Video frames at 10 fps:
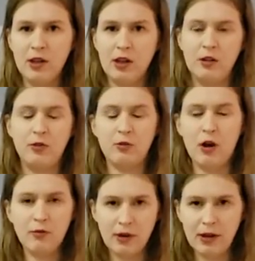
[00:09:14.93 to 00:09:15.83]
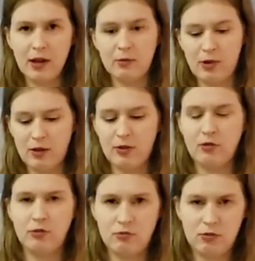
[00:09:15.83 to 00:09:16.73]
If you are running out of breath,
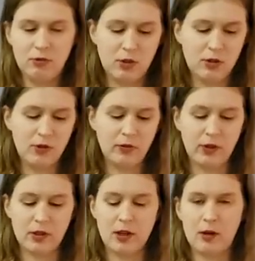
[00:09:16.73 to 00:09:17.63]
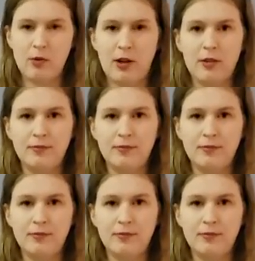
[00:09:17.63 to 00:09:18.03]
feel free to take a breath.